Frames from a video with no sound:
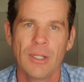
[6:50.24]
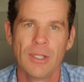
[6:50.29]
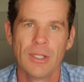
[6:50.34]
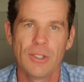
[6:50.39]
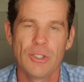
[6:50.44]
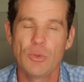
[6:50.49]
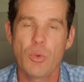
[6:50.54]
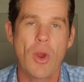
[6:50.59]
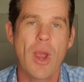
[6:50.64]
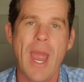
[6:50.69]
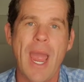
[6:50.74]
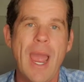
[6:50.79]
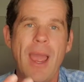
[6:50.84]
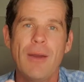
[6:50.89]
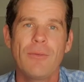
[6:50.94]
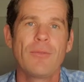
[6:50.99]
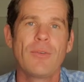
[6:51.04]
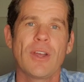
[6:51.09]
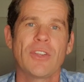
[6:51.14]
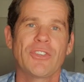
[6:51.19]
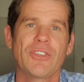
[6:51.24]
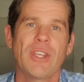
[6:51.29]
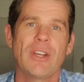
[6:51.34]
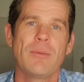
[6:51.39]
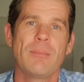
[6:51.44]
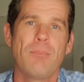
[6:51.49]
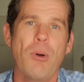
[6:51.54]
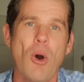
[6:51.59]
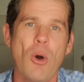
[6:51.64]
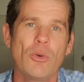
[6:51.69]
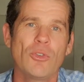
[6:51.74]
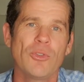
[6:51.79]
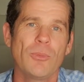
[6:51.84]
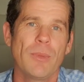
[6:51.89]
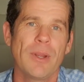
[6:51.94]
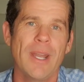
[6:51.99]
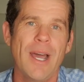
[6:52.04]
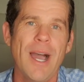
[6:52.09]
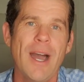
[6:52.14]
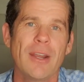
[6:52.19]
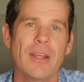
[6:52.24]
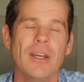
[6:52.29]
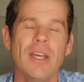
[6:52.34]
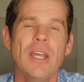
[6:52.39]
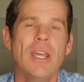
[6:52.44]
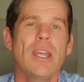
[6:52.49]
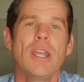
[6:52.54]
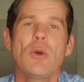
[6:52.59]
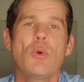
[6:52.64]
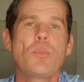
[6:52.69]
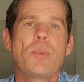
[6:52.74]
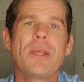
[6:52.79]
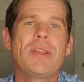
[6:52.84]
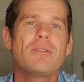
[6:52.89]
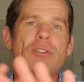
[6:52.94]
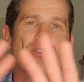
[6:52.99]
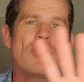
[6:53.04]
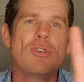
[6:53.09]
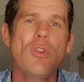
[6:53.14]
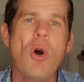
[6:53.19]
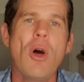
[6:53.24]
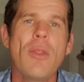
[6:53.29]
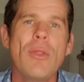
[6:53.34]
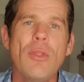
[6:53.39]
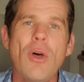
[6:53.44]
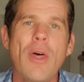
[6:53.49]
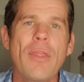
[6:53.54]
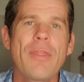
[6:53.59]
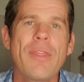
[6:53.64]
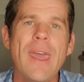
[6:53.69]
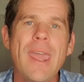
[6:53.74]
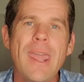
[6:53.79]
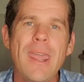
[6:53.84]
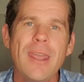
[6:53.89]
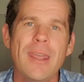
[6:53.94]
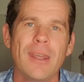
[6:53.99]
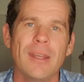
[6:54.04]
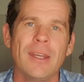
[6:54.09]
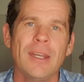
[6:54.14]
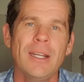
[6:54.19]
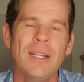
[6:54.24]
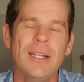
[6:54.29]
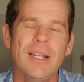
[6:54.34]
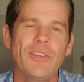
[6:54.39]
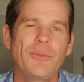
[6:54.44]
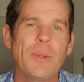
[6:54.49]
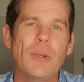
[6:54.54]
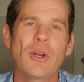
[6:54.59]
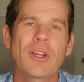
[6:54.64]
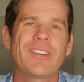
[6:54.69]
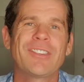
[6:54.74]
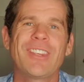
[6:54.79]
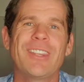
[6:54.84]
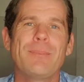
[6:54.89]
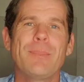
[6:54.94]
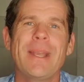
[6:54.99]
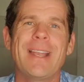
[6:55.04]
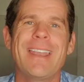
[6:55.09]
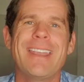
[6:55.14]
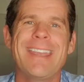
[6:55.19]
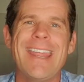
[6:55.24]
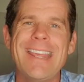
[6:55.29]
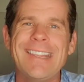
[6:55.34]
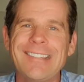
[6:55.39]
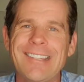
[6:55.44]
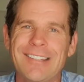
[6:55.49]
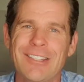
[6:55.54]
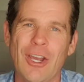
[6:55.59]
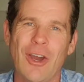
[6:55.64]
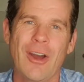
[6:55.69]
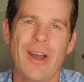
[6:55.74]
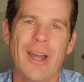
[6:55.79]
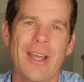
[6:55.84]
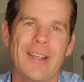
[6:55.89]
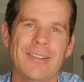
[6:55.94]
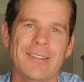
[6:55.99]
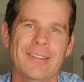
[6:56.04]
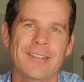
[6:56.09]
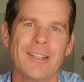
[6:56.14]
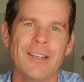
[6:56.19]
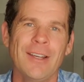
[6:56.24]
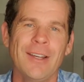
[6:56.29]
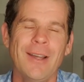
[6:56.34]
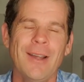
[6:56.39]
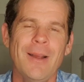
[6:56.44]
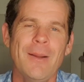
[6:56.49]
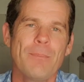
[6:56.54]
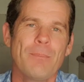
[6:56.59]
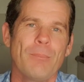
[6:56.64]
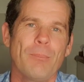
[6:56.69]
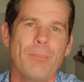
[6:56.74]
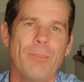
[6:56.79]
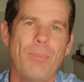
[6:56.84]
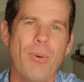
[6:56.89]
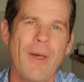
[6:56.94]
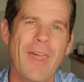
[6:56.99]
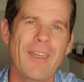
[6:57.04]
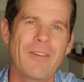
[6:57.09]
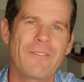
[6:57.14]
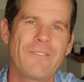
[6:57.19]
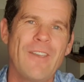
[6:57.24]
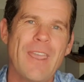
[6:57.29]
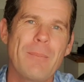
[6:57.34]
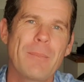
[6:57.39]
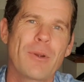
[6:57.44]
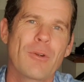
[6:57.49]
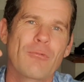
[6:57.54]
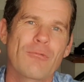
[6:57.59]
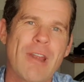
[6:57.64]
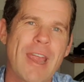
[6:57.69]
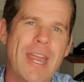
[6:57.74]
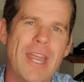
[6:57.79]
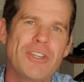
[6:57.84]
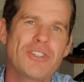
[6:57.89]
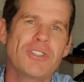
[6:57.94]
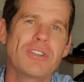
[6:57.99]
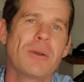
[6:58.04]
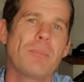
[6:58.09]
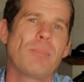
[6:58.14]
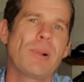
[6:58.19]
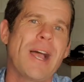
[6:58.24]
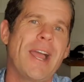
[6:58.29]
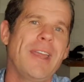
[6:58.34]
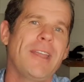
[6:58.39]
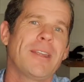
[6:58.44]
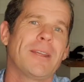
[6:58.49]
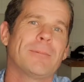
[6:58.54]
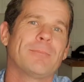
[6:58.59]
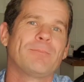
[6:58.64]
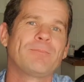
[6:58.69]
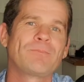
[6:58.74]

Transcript: You won't have a set of bowls of banana. It will be not there. It's been like it's been anesthetized by that feminine rage and complaining.